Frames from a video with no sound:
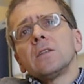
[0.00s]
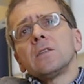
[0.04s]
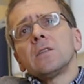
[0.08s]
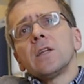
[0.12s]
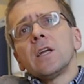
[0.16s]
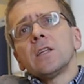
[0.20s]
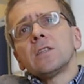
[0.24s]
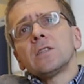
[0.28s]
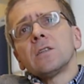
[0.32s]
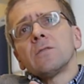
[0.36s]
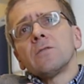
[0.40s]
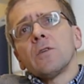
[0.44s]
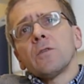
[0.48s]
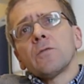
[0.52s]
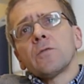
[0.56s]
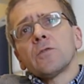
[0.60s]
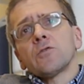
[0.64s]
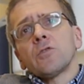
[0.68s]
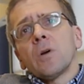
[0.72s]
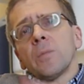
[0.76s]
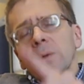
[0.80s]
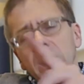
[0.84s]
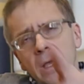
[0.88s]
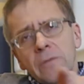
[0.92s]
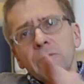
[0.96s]
States to vote for
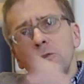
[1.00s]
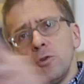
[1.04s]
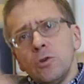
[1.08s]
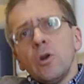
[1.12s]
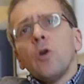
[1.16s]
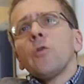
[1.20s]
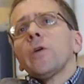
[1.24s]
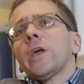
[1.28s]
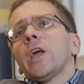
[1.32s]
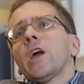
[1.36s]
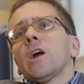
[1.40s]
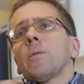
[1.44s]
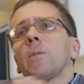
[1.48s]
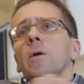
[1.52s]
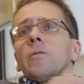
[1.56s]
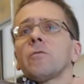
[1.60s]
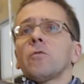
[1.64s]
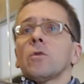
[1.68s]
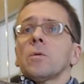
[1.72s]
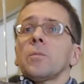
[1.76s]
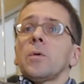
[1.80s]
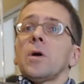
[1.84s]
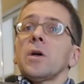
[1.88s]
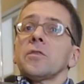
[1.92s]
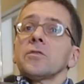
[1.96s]
Trump if you don't care about
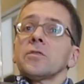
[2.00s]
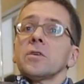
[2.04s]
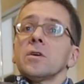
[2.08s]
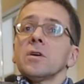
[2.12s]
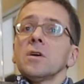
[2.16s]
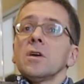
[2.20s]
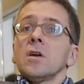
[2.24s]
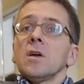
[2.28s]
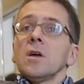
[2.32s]
foreign policy,